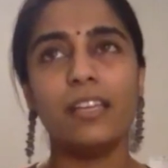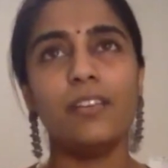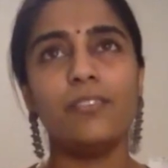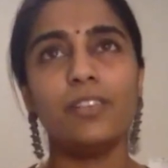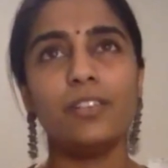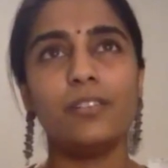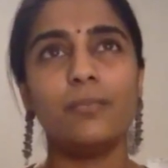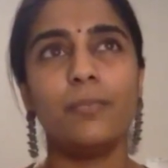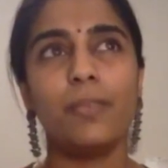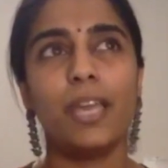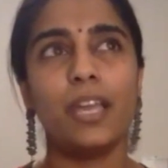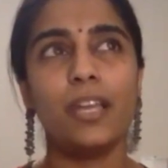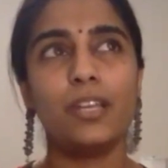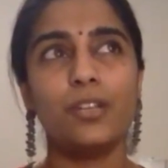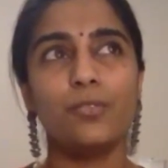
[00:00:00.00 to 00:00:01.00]
never
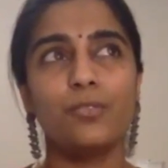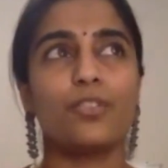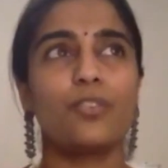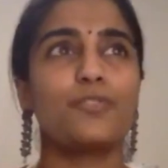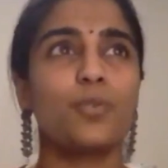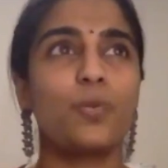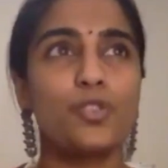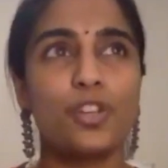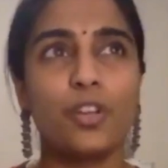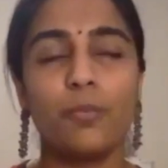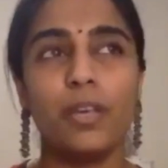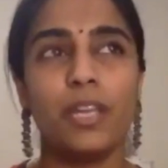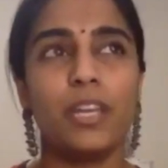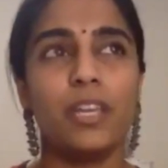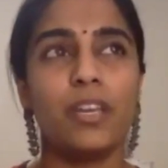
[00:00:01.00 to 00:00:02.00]
made use of social
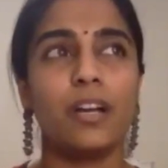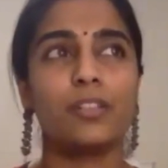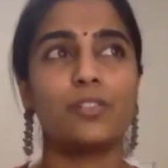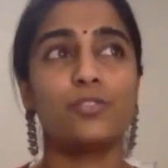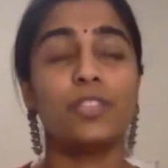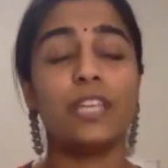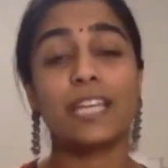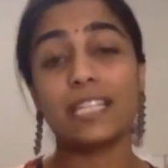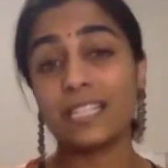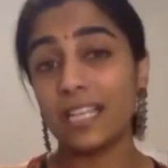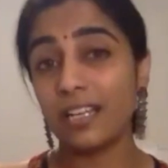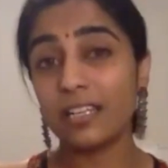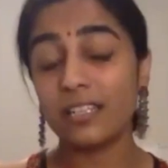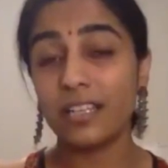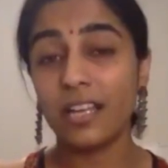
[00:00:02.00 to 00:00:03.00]
media to the
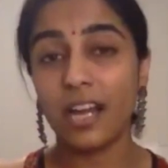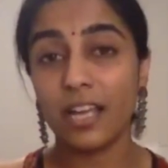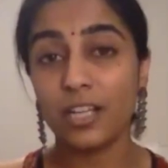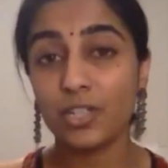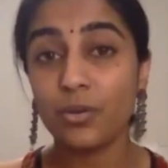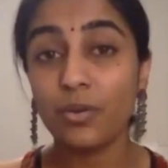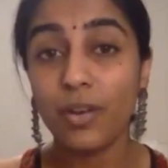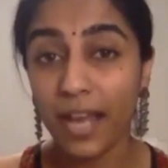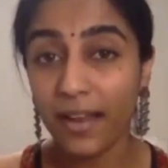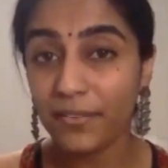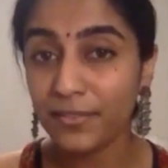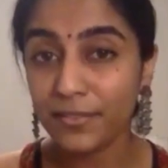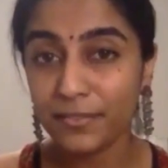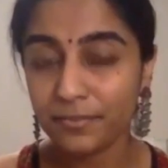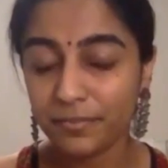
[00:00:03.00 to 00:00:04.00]
extent that I should have,
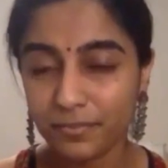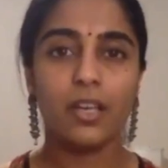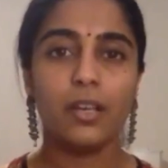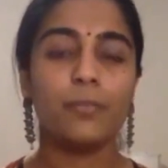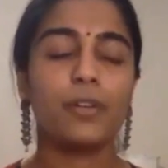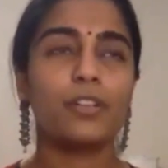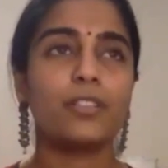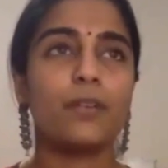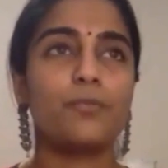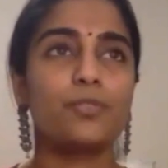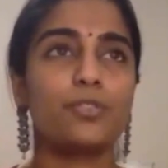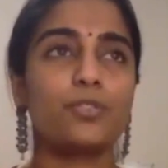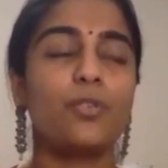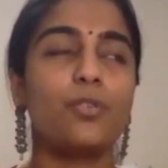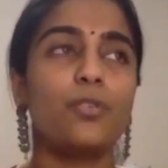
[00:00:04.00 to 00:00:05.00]
because
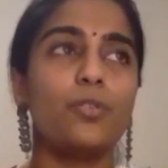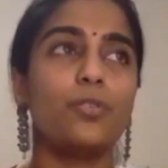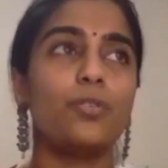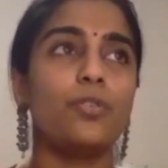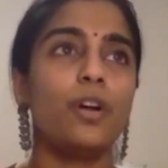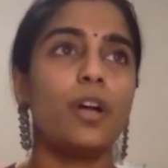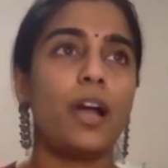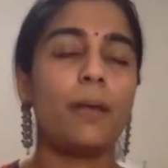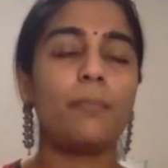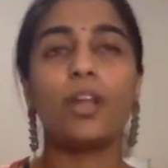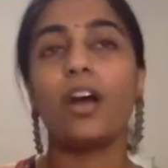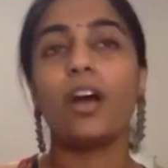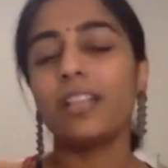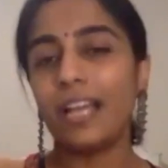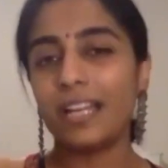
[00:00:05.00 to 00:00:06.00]
I'm
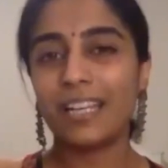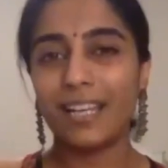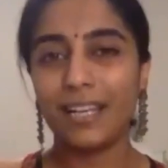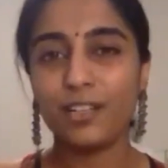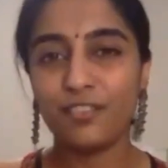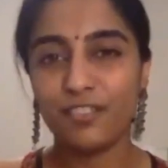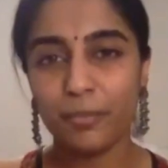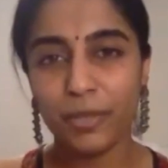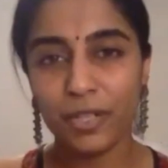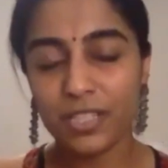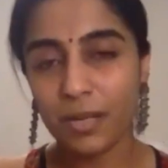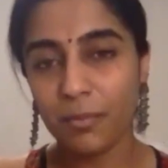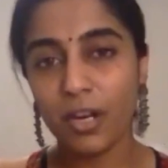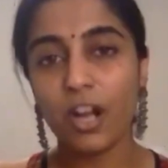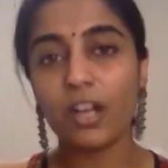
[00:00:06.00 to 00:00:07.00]
not that kind of a person.
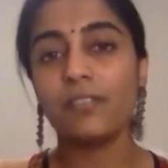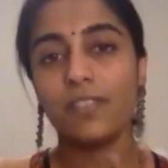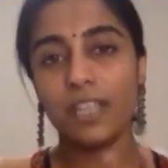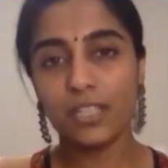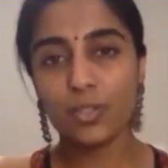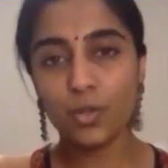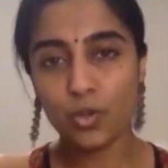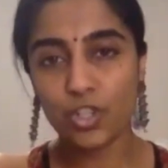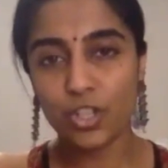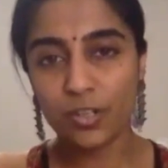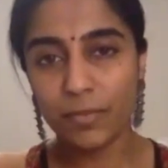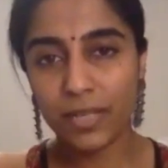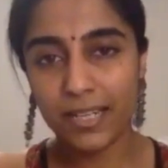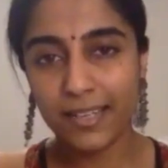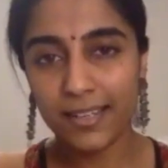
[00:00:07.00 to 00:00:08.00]
I'm not a very social
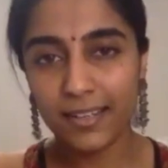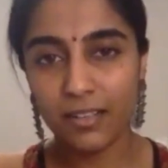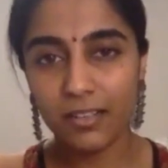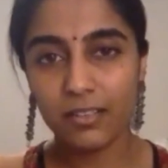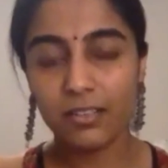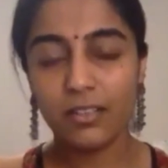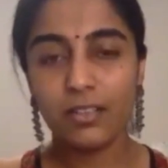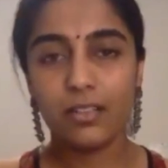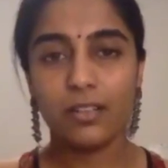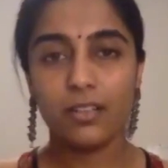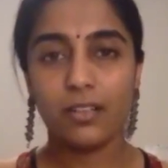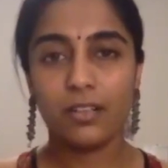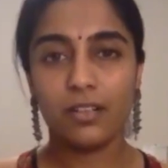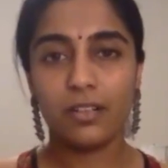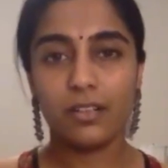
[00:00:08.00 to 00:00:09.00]
media
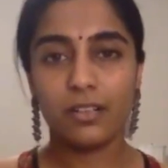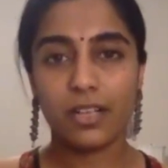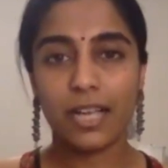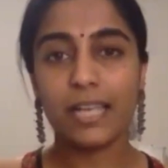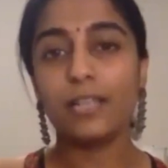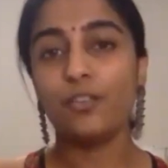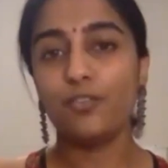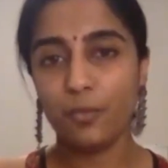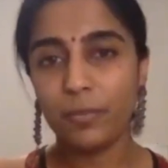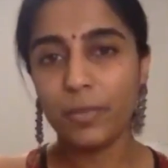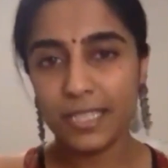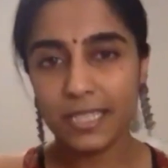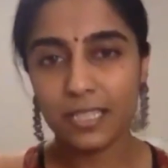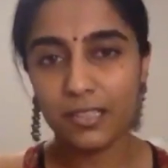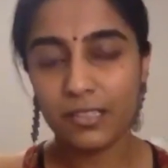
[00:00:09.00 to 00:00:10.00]
kind of a
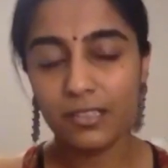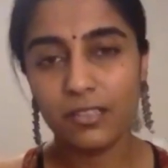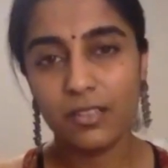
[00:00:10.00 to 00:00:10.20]
person.